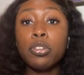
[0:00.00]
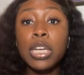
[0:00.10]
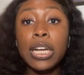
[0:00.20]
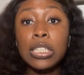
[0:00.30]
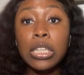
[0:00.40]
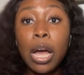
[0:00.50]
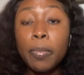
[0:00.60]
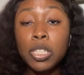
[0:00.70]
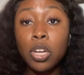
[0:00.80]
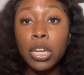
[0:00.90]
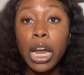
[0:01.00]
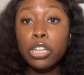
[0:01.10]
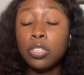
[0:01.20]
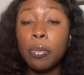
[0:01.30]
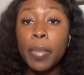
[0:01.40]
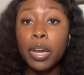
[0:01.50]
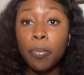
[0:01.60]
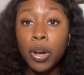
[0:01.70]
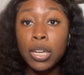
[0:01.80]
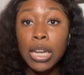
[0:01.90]
You check assignments online, you submit
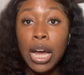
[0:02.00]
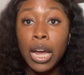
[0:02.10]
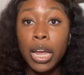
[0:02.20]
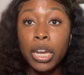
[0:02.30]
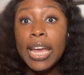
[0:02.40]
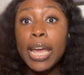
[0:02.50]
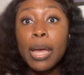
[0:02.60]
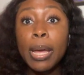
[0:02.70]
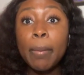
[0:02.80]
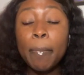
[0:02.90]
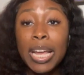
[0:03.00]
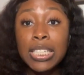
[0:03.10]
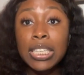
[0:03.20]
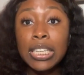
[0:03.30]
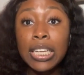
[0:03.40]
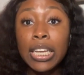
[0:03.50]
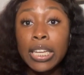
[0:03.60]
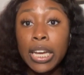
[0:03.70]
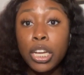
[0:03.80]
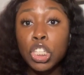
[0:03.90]
them online, and basically,
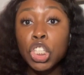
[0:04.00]
yeah.